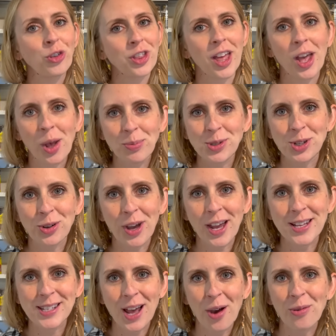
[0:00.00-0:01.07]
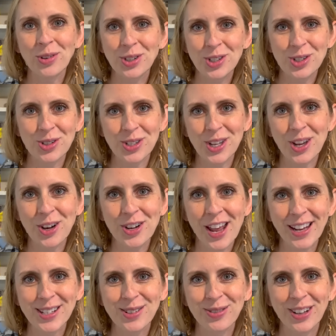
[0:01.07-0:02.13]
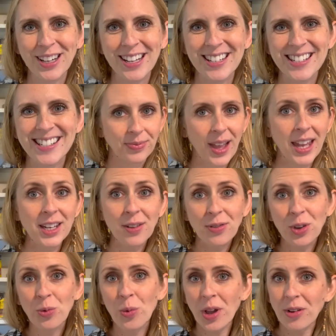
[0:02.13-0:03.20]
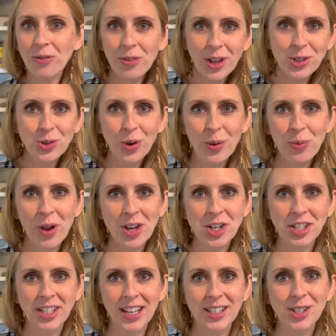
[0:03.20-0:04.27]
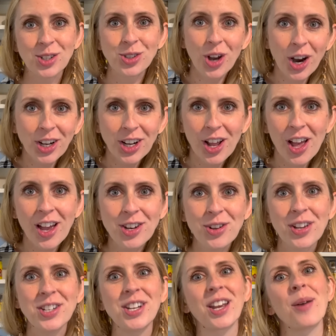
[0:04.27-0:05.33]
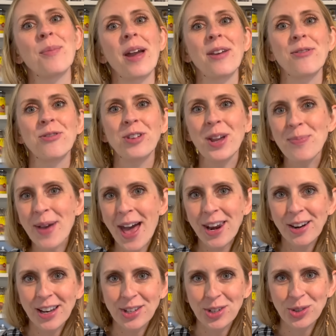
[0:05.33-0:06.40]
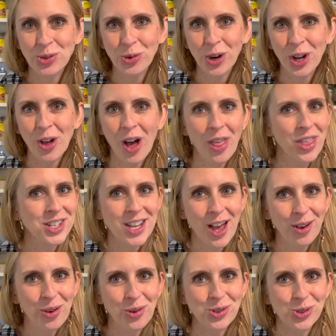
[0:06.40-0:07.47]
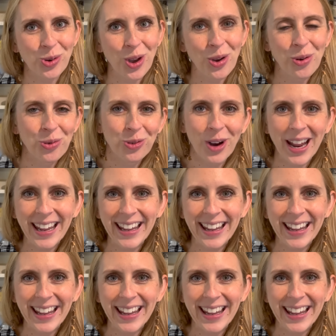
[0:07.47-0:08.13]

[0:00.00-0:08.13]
that helps you guys out when choosing your next finish. And if you want a fun toy project to get started on, you can check out my free pattern and tutorial on the taco toy right